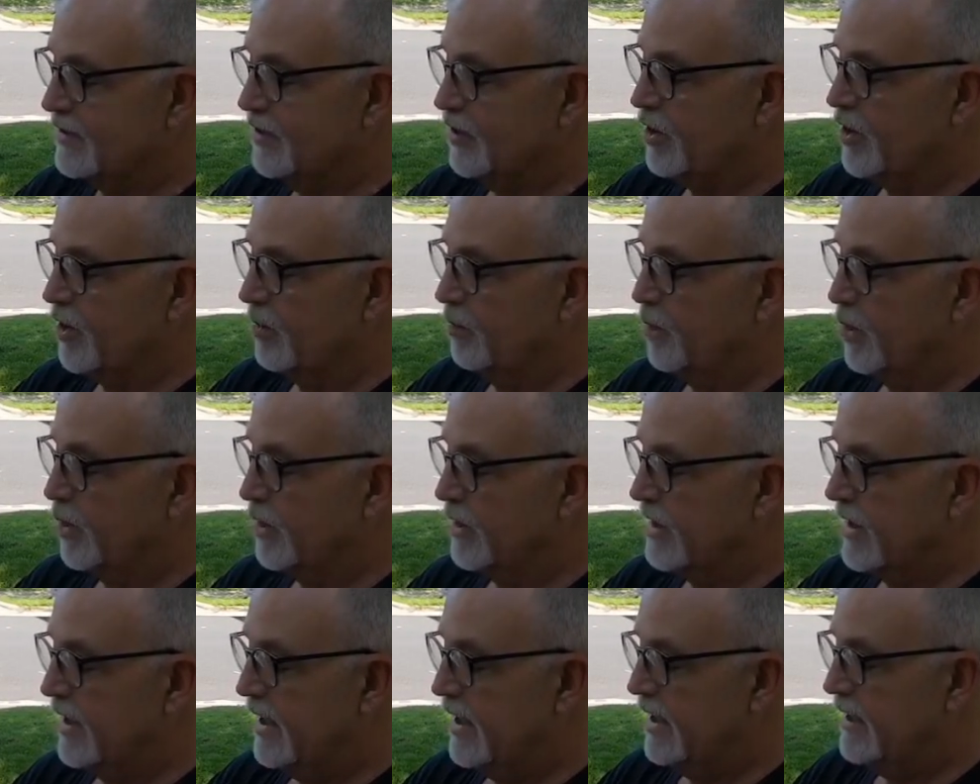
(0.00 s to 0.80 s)
You can
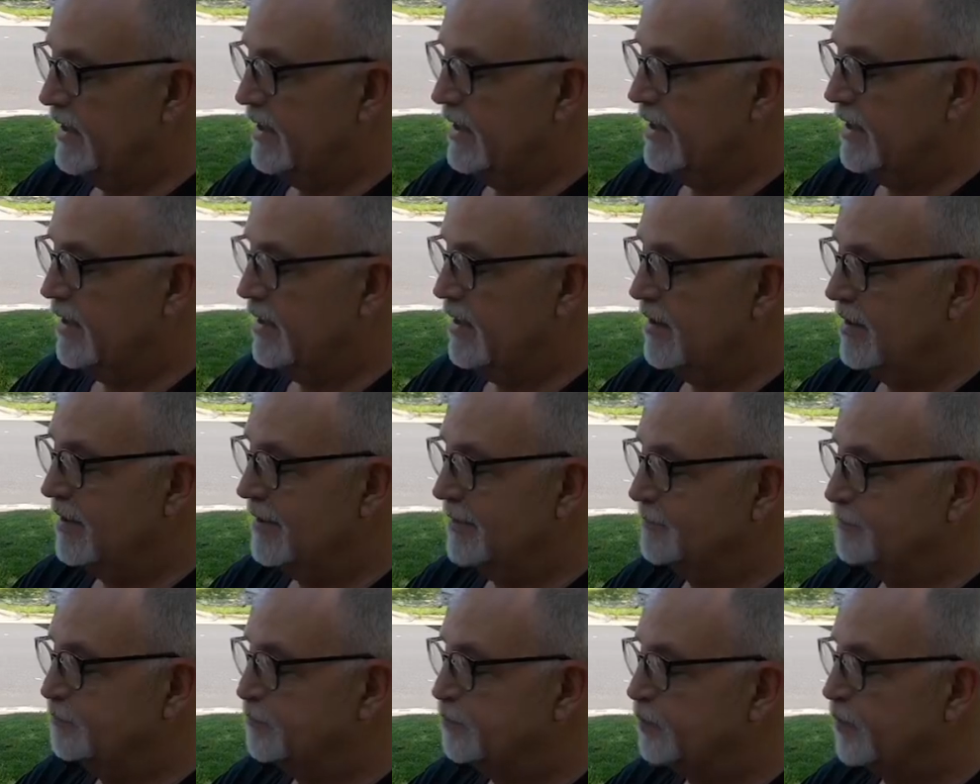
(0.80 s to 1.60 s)
put that in there
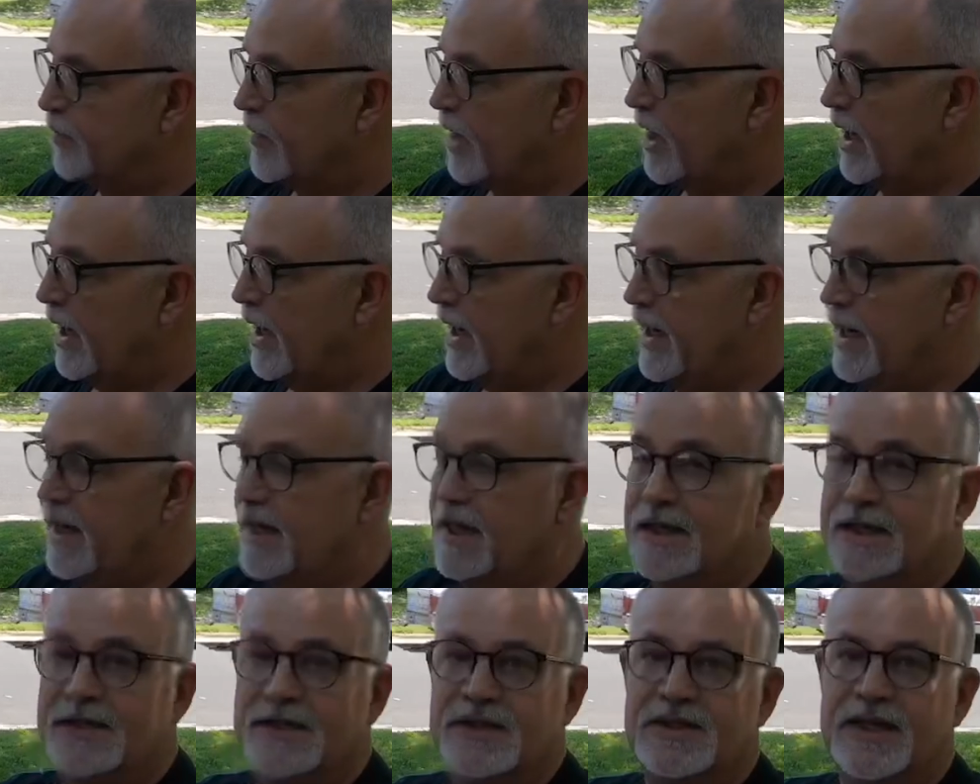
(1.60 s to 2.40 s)

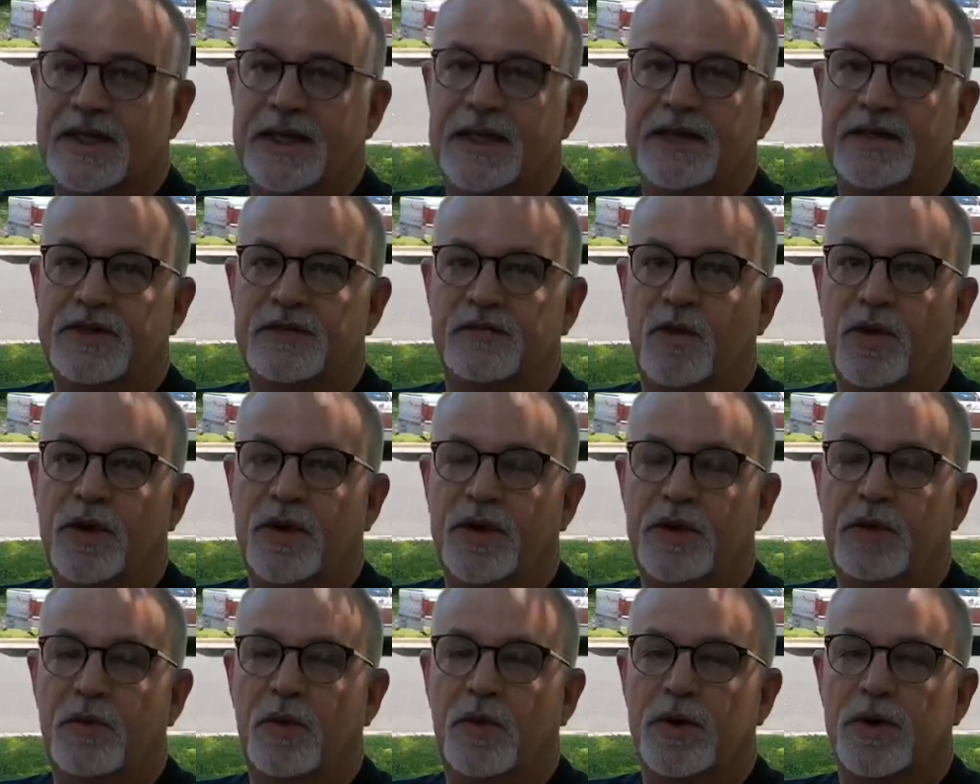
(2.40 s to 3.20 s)
and set it
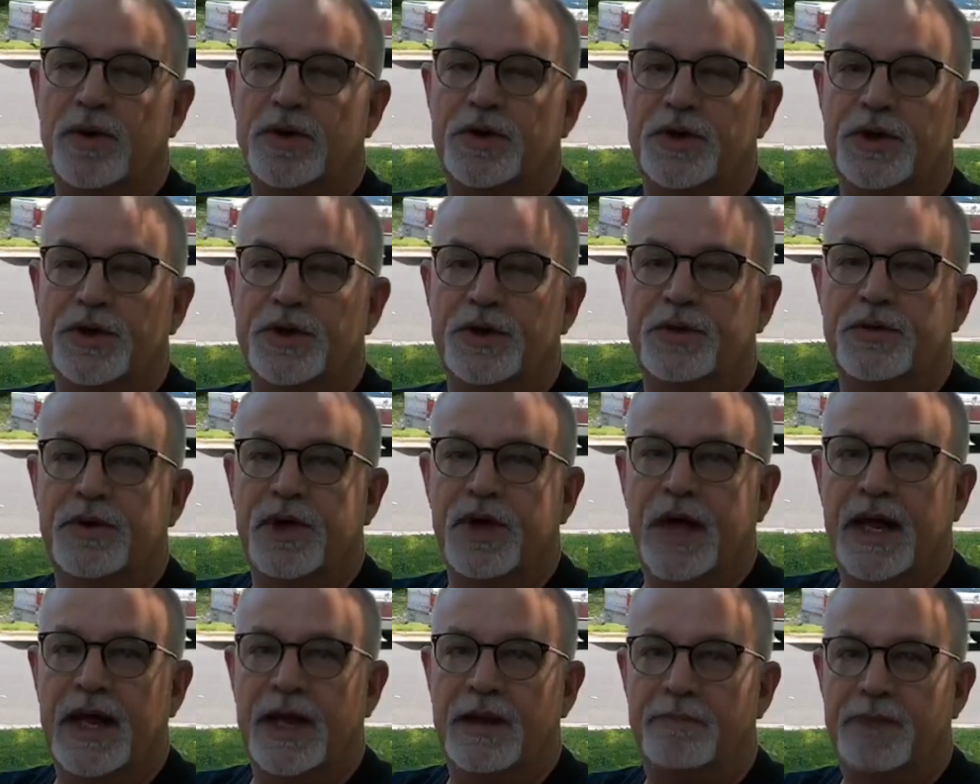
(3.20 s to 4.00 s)
whether you want to do
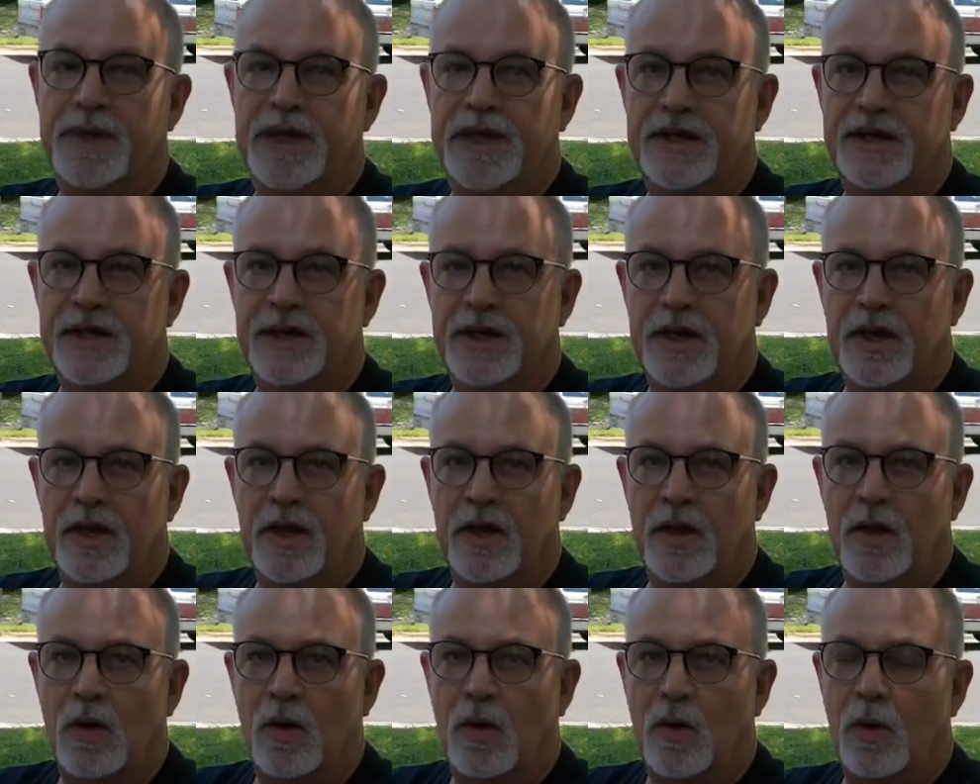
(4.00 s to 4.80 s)
ambient
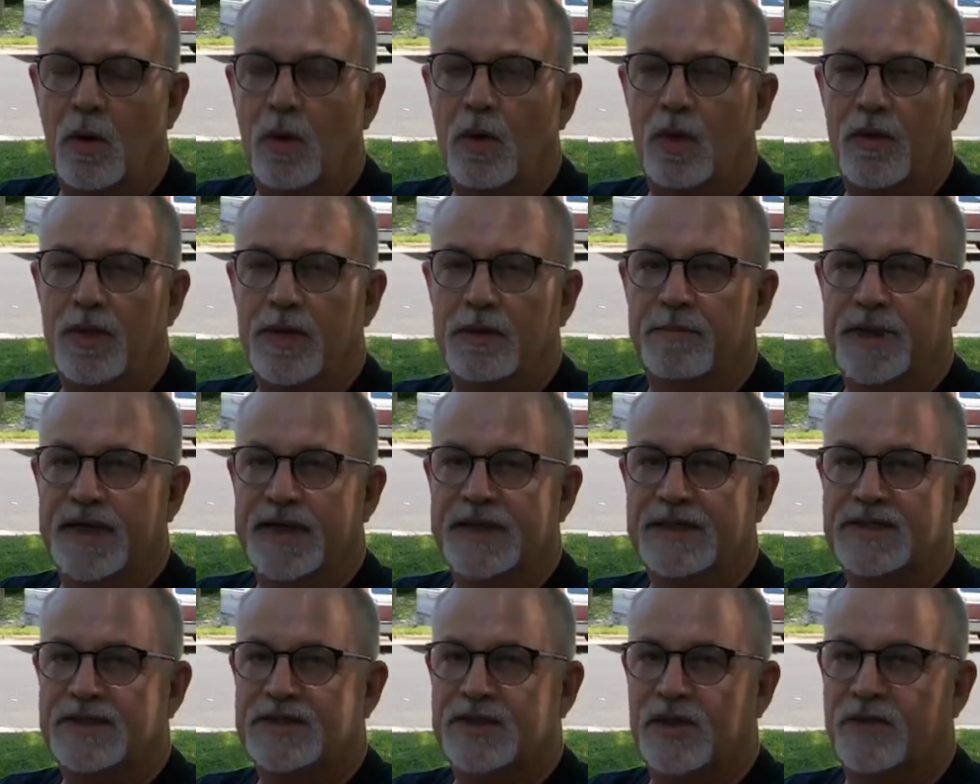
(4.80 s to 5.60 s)
or the
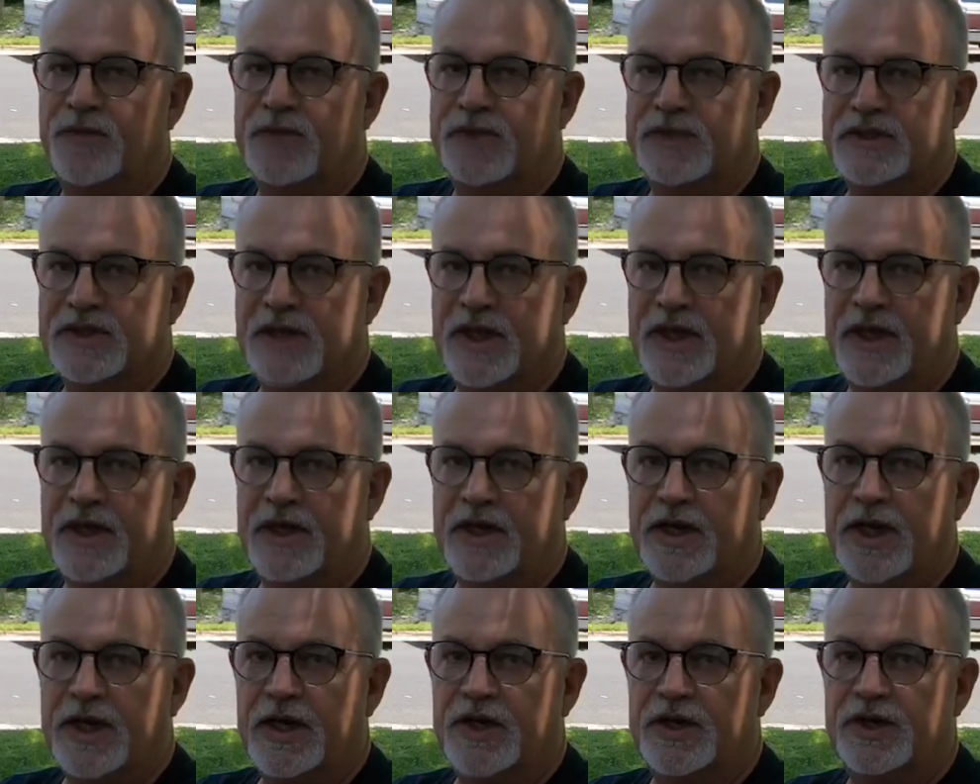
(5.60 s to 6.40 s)
meat. So this
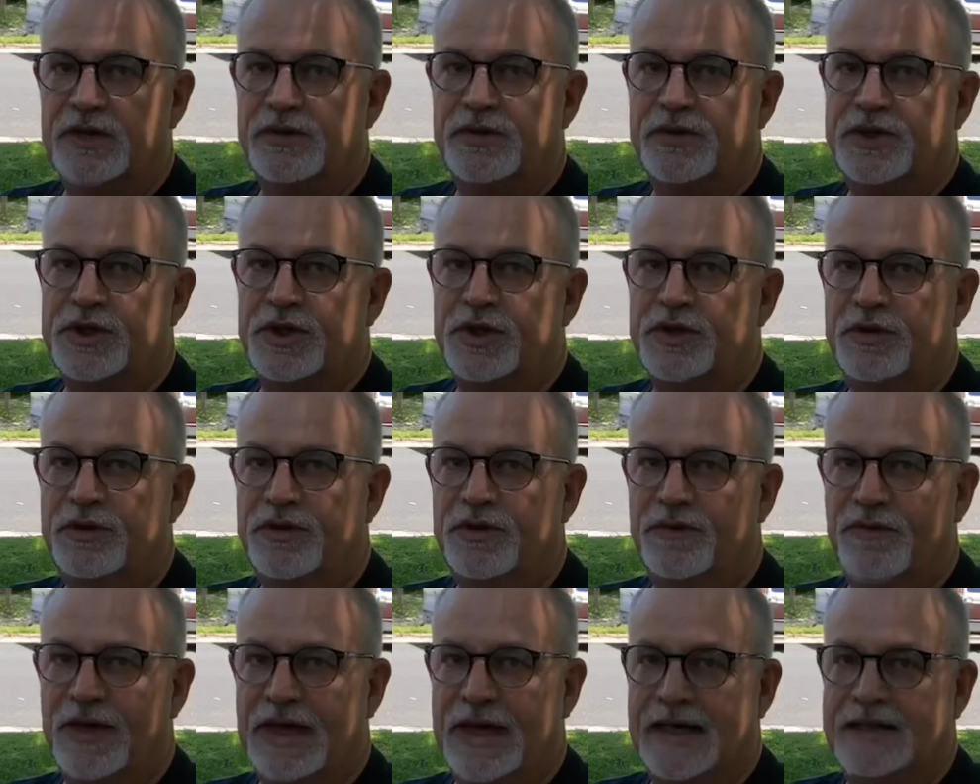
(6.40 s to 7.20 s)
here can do two
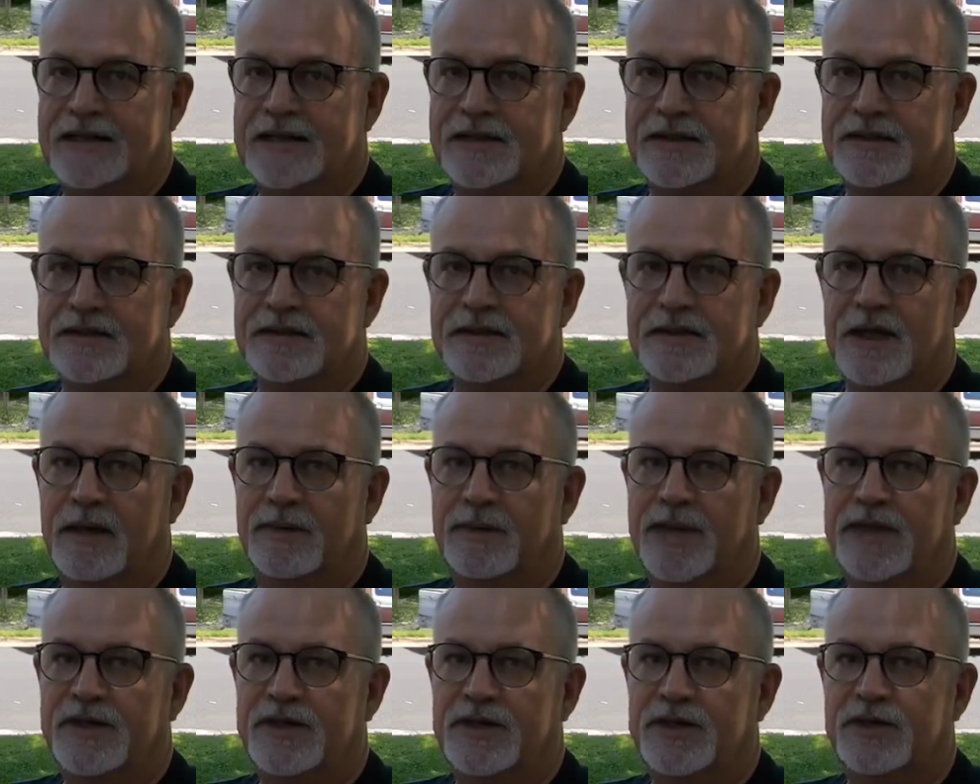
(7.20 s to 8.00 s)
devices,
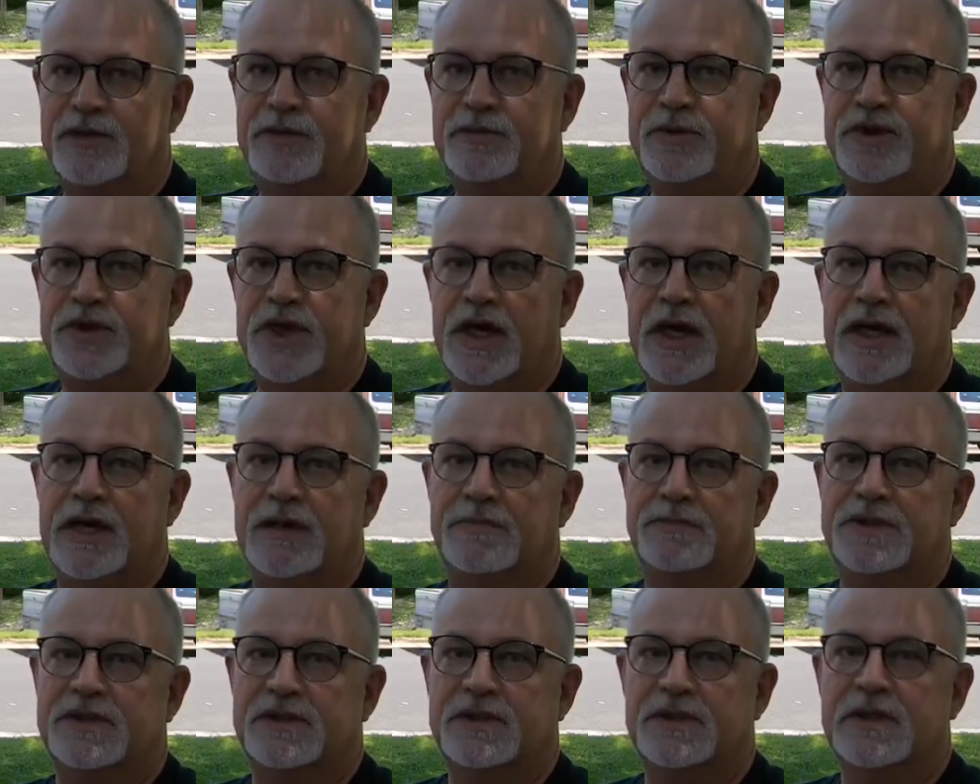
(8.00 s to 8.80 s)
two
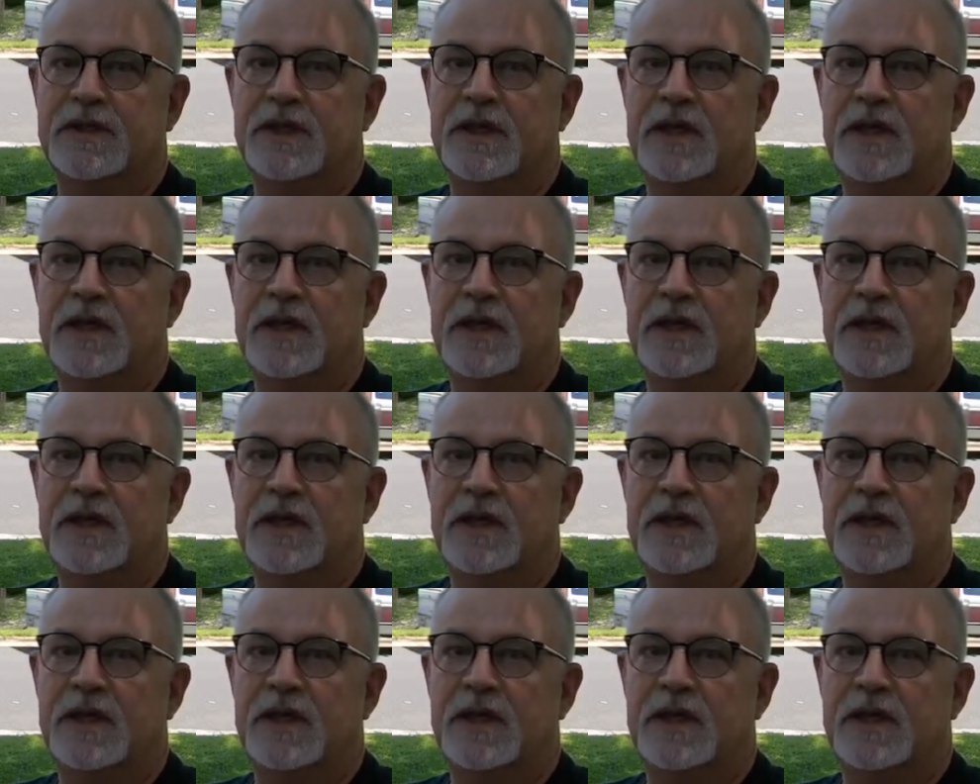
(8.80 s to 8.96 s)
jobs.